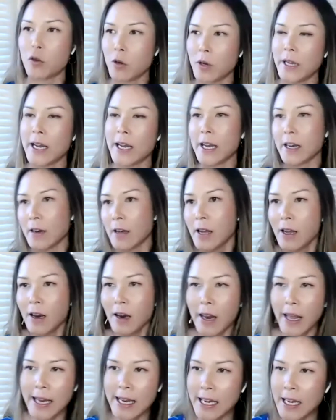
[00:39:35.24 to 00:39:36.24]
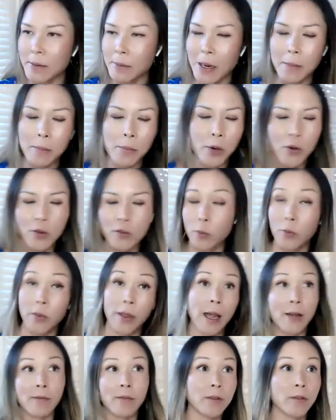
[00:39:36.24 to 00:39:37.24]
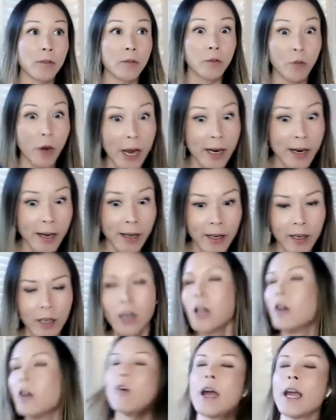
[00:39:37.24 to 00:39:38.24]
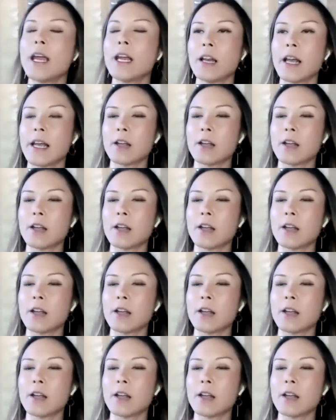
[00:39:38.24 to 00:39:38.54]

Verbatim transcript: scrolling and liking mm-hmm. my post when they haven't even read it, right?